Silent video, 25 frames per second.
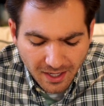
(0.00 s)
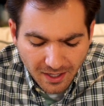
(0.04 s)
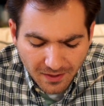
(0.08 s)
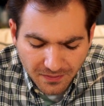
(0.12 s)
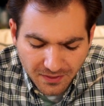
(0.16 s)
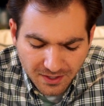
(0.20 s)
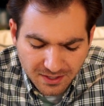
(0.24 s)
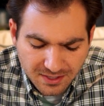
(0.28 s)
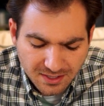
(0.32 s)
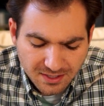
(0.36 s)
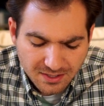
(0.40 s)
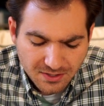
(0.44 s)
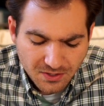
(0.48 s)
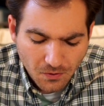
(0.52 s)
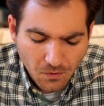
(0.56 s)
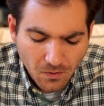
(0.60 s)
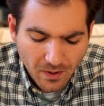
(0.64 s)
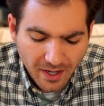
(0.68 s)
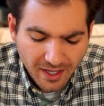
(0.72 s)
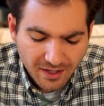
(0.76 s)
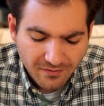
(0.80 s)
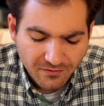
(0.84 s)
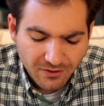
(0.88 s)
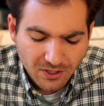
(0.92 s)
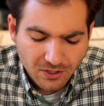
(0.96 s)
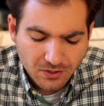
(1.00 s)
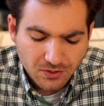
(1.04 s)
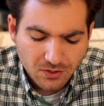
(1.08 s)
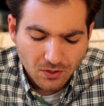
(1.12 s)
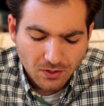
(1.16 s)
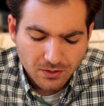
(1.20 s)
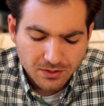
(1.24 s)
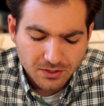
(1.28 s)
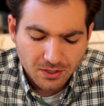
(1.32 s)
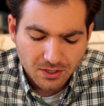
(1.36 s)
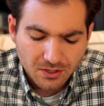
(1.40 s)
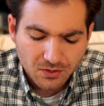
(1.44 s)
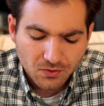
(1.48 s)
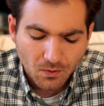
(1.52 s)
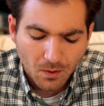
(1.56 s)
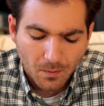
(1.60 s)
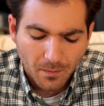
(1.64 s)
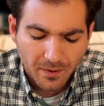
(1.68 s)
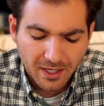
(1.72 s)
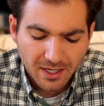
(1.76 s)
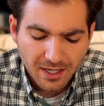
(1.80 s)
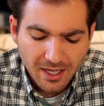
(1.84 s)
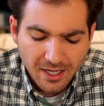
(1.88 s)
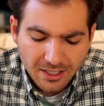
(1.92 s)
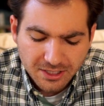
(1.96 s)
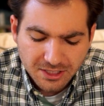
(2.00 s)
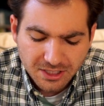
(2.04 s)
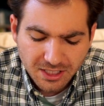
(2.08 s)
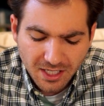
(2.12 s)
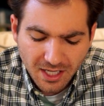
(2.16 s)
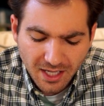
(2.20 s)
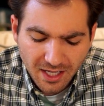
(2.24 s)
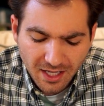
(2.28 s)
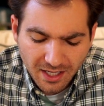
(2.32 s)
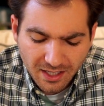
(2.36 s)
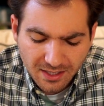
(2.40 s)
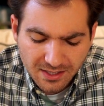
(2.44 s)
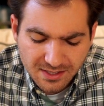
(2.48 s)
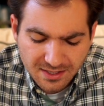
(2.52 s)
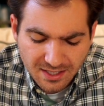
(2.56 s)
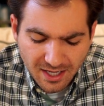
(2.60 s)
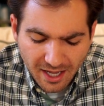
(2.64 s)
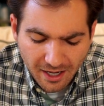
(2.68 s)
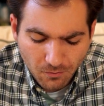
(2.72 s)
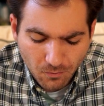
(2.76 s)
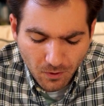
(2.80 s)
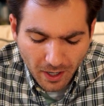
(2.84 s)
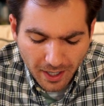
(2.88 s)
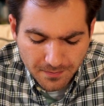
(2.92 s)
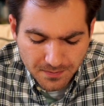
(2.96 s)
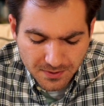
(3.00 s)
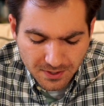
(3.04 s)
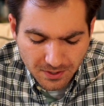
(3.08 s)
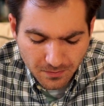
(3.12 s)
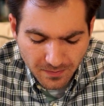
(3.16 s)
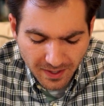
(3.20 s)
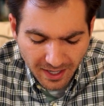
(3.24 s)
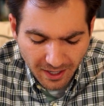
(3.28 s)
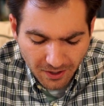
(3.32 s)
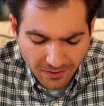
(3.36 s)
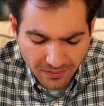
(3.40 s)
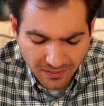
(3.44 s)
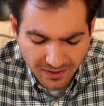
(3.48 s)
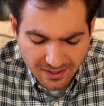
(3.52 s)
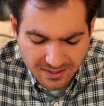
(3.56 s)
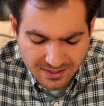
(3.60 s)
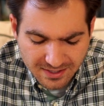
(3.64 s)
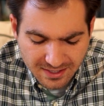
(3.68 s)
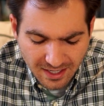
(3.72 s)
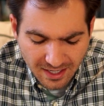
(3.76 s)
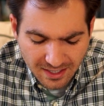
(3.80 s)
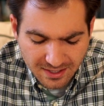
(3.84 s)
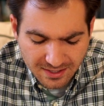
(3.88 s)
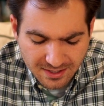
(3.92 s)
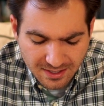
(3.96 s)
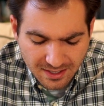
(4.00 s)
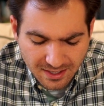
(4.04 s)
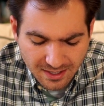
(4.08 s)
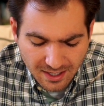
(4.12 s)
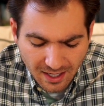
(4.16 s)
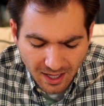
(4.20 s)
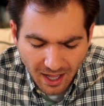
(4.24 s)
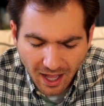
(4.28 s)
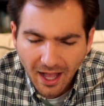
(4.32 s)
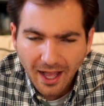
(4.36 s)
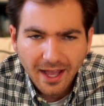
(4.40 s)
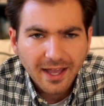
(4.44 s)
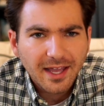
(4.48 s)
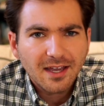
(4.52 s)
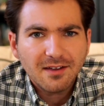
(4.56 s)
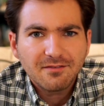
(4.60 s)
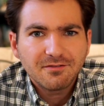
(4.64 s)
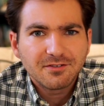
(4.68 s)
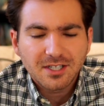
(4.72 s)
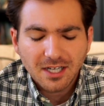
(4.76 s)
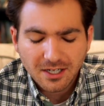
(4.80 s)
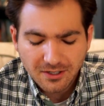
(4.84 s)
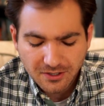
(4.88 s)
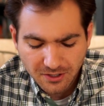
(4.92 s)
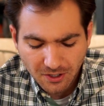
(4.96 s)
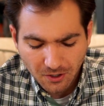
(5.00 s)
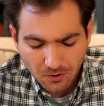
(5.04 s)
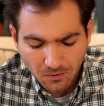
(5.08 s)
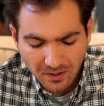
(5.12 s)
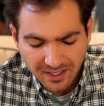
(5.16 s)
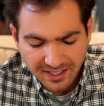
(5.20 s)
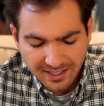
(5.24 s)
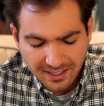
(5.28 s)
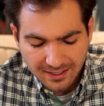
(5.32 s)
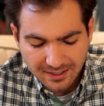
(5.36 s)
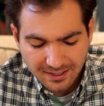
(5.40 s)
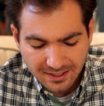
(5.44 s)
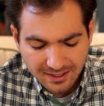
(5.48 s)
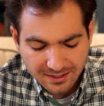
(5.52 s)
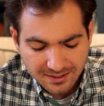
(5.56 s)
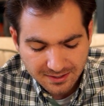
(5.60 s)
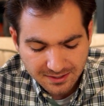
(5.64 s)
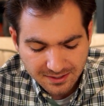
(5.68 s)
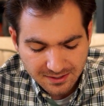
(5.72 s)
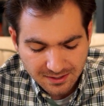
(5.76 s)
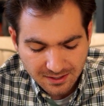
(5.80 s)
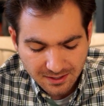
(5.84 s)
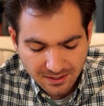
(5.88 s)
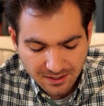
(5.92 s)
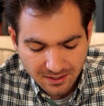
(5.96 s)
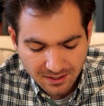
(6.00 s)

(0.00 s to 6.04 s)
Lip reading: This is the way of an adulterous woman. She eats and wipes her mouth and says, I have done no wickedness.